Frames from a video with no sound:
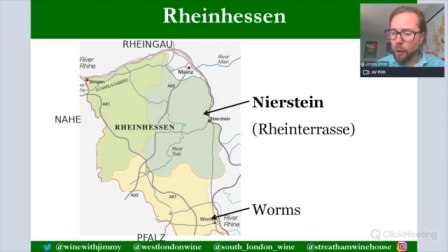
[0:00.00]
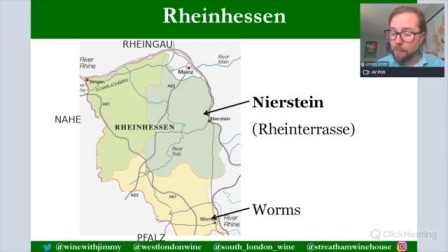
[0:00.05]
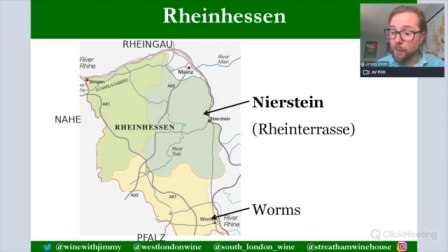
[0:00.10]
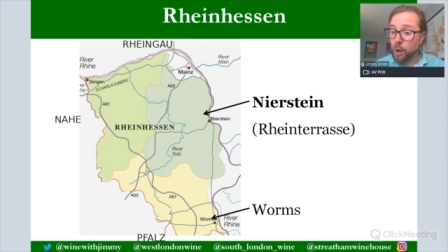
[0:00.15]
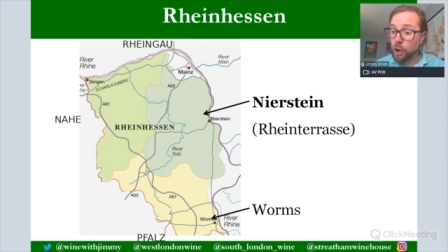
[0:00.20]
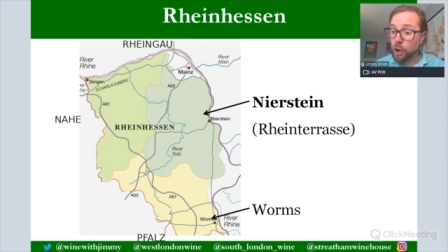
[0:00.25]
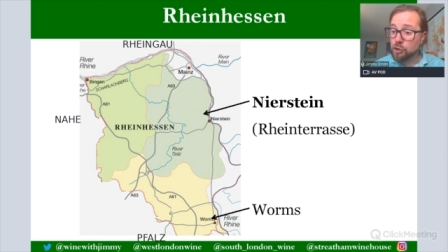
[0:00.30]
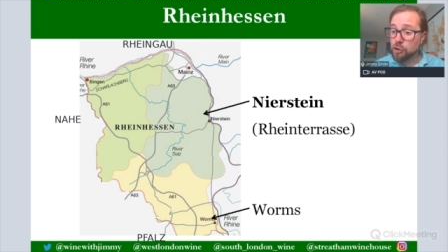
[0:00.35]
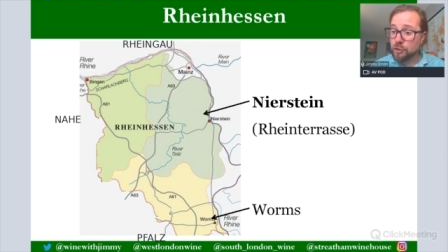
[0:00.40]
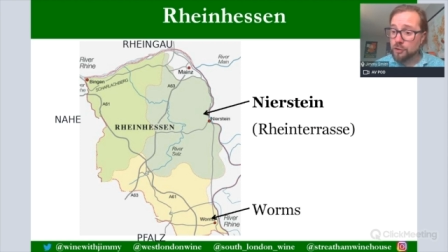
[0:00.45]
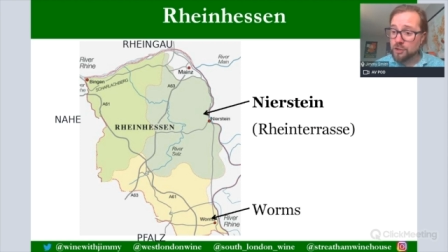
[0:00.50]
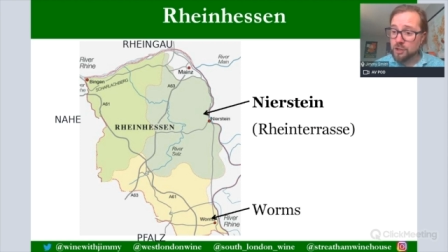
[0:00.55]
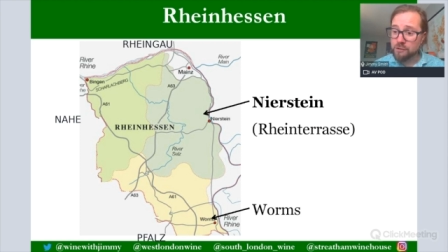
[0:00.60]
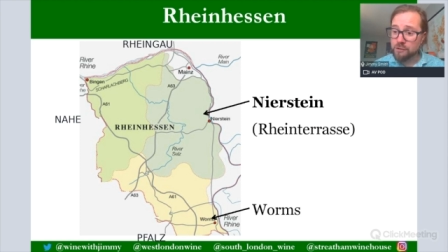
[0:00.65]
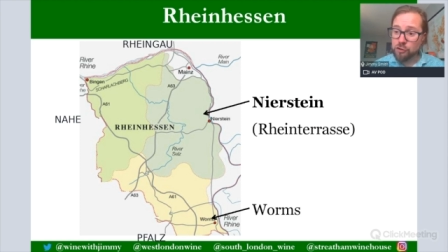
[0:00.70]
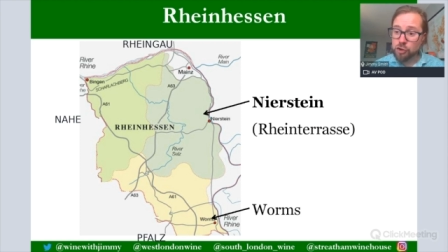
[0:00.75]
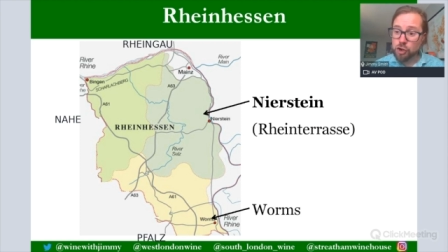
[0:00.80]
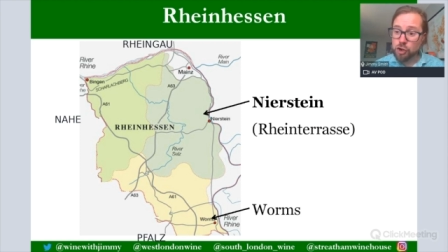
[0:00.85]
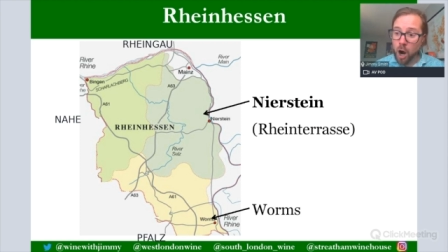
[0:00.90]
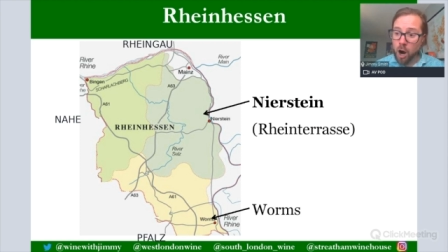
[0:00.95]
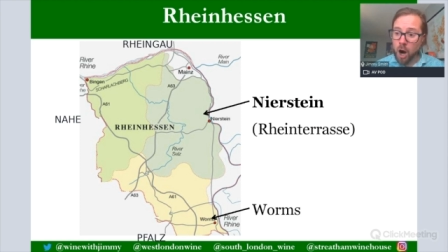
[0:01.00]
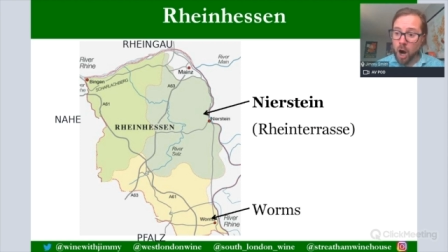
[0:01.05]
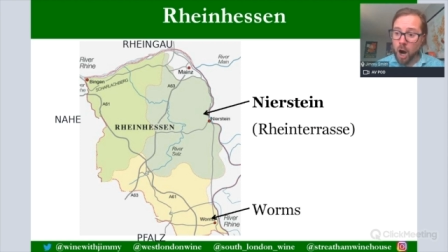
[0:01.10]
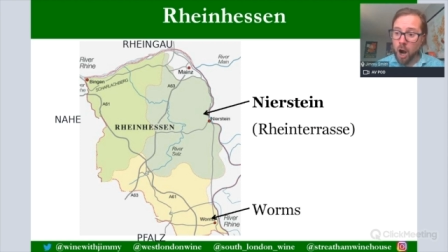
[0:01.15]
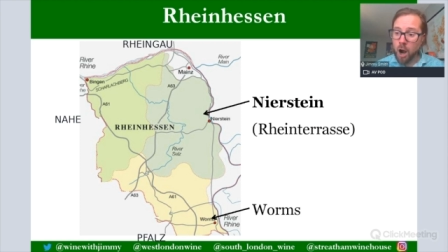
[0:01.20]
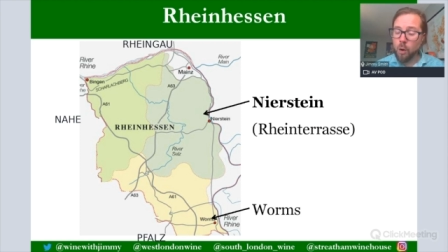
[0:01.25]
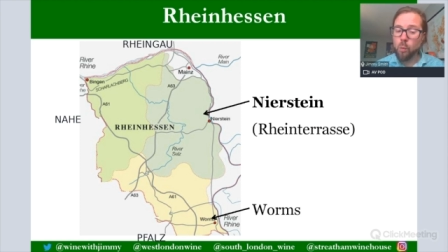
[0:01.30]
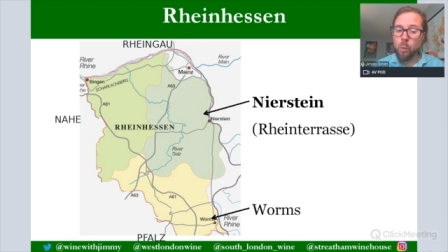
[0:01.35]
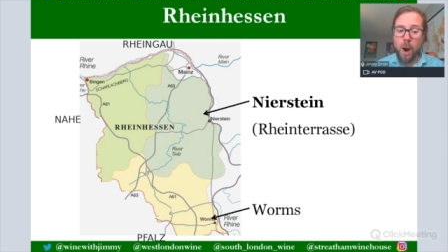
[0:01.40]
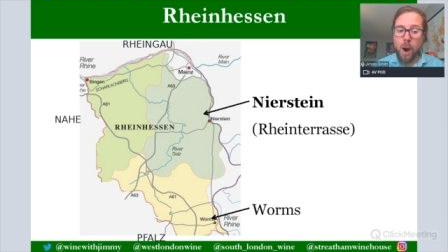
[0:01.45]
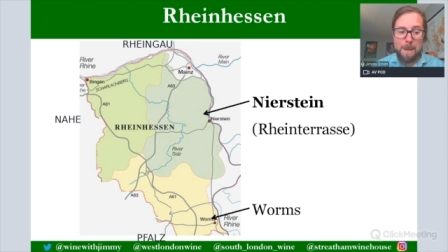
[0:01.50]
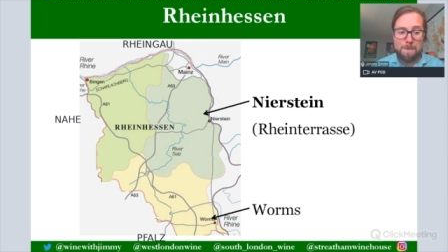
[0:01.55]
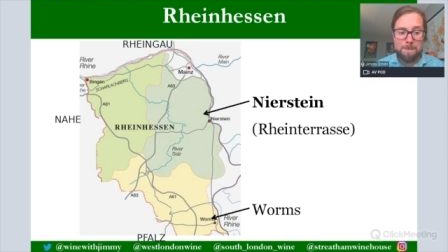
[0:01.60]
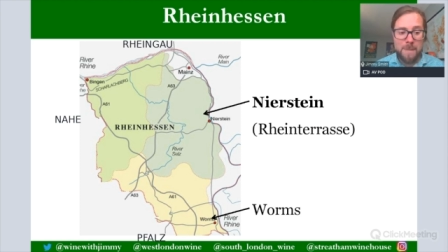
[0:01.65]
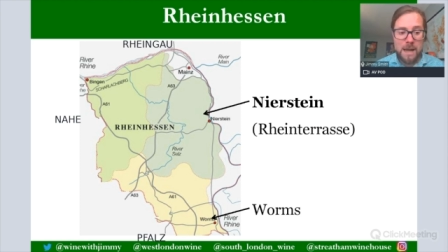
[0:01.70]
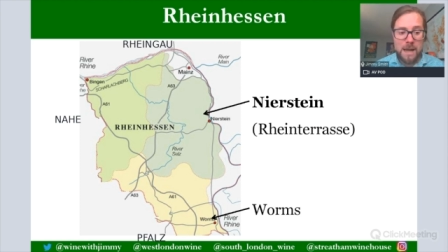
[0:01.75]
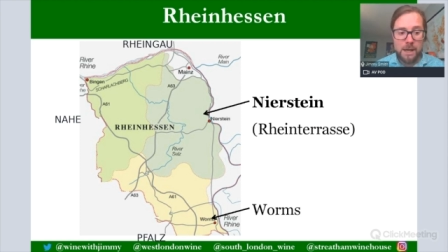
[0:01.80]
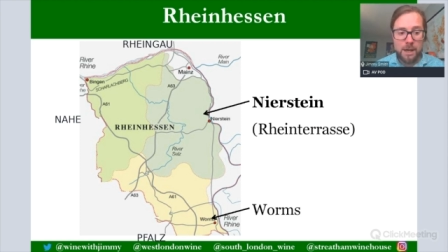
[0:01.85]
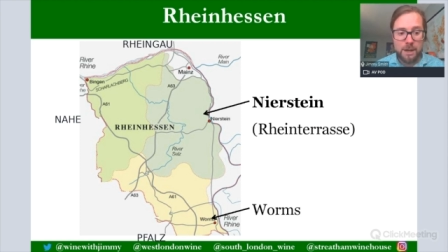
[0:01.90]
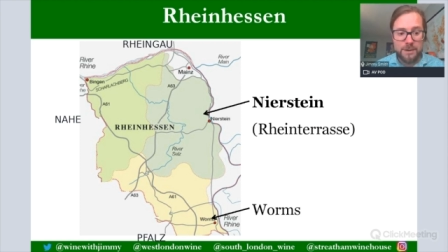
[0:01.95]
emergence of young
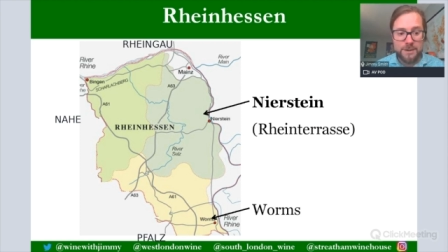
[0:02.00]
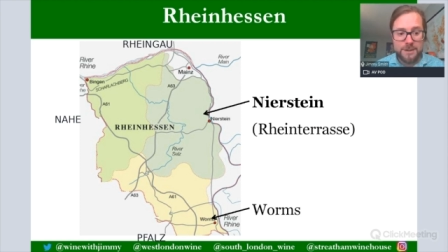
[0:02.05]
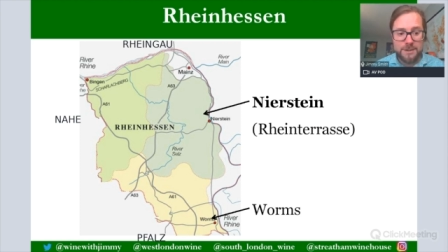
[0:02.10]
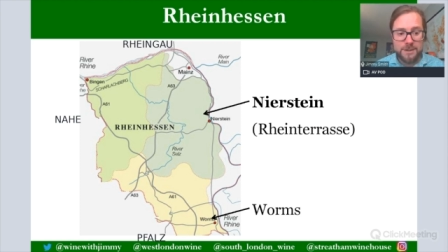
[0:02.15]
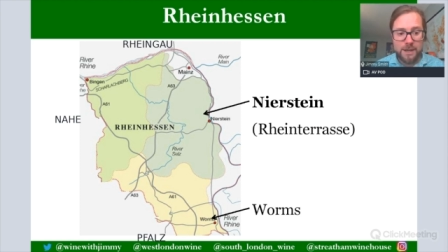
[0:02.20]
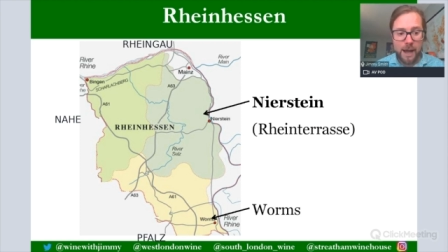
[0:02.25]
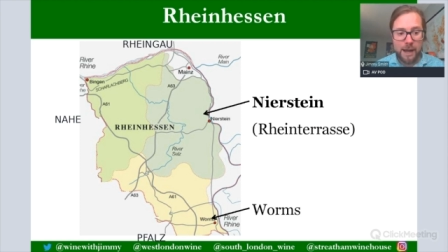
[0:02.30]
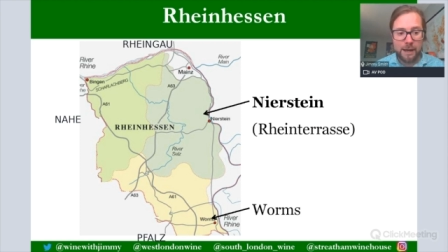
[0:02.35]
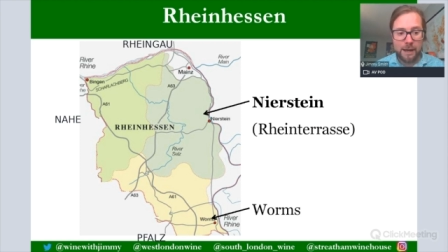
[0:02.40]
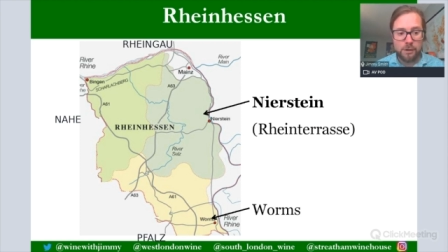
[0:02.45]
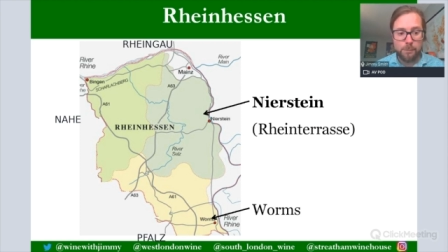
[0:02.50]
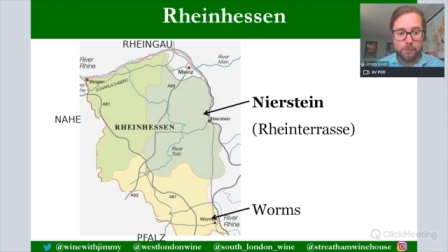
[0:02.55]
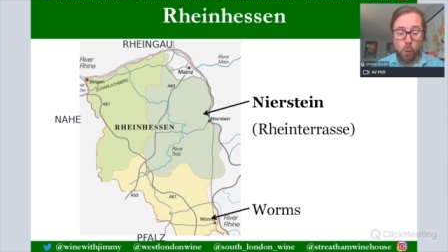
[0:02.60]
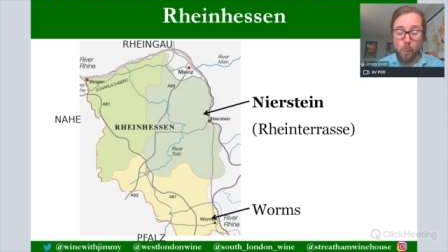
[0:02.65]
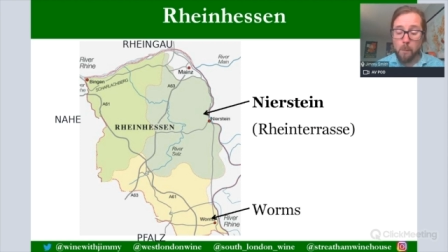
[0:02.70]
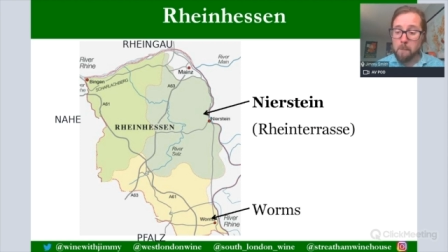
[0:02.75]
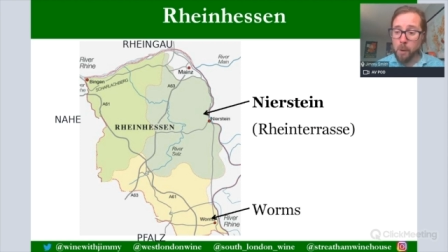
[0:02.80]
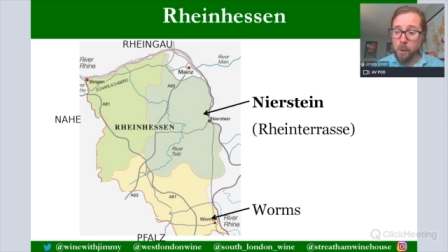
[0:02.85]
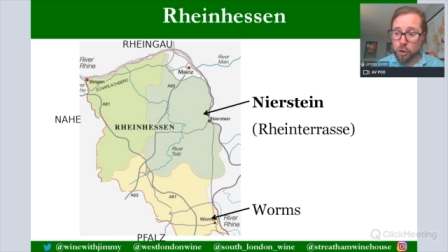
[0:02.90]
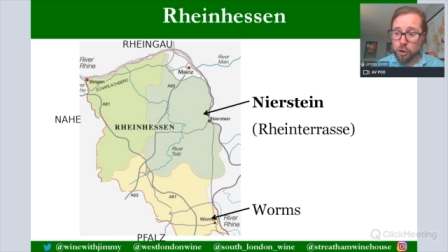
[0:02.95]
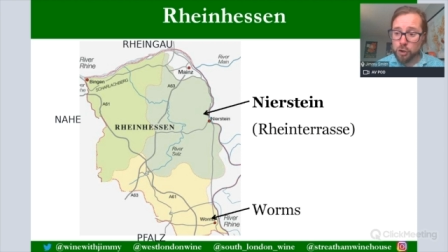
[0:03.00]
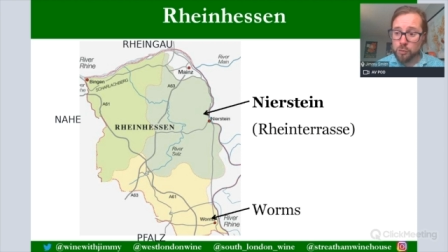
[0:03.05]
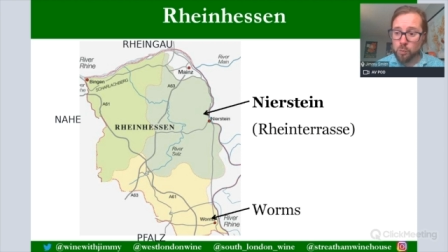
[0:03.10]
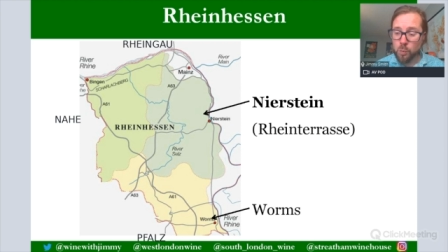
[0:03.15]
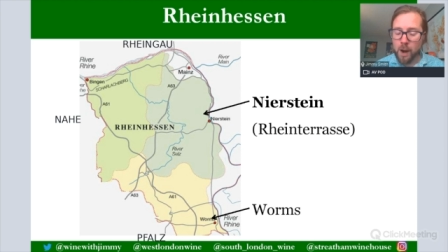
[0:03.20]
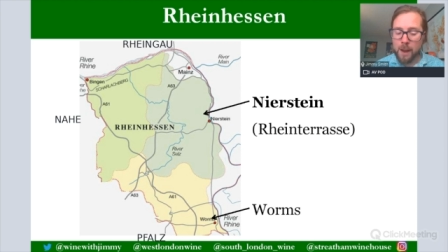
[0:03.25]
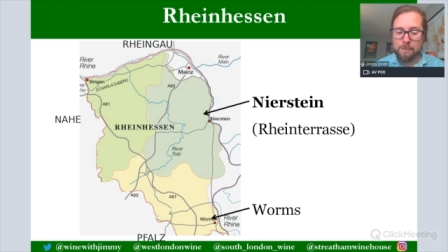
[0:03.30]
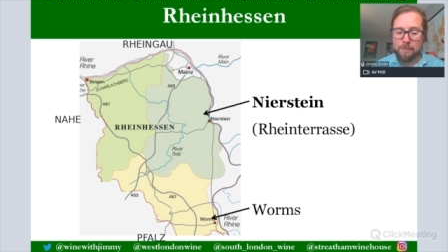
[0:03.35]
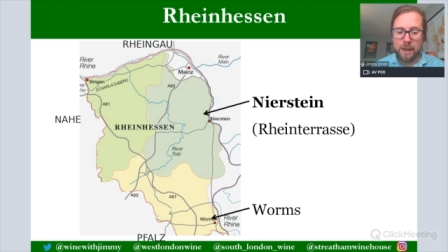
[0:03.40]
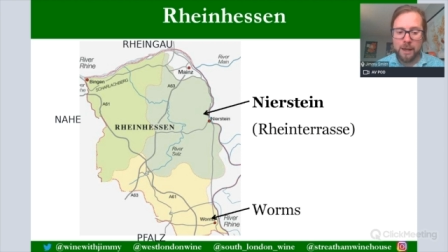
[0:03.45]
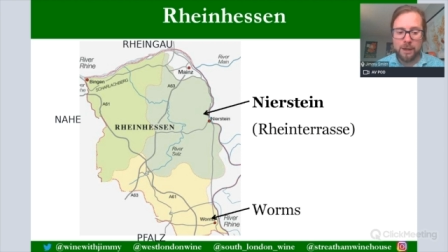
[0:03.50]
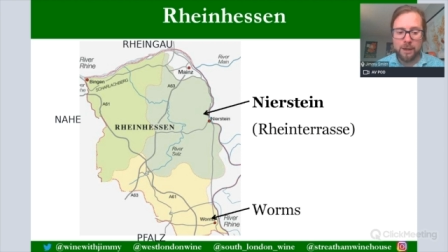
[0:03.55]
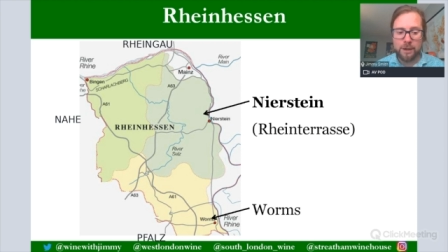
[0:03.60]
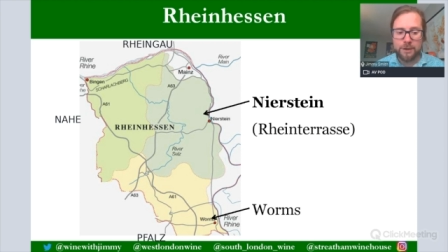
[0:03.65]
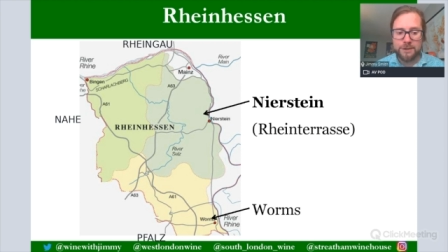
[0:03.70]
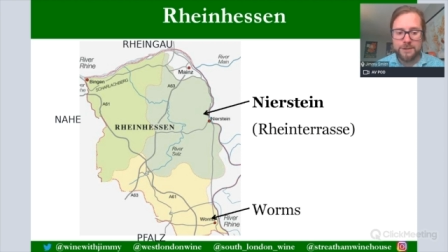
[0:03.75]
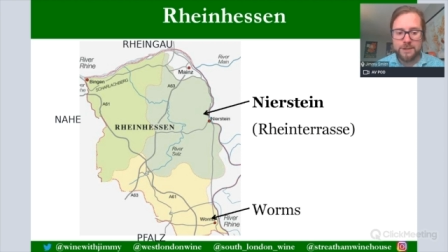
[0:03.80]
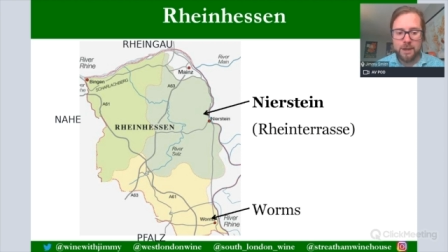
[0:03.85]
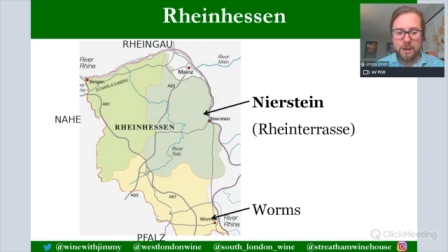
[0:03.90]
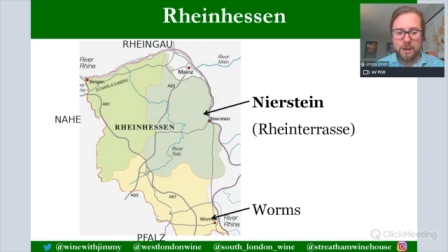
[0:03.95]
winemakers and more modern
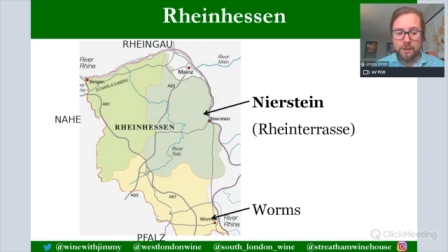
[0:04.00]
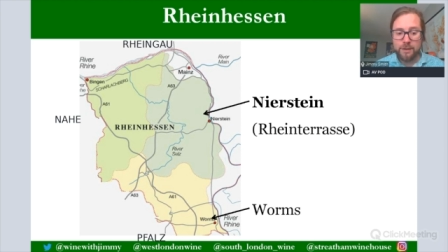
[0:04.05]
winemakers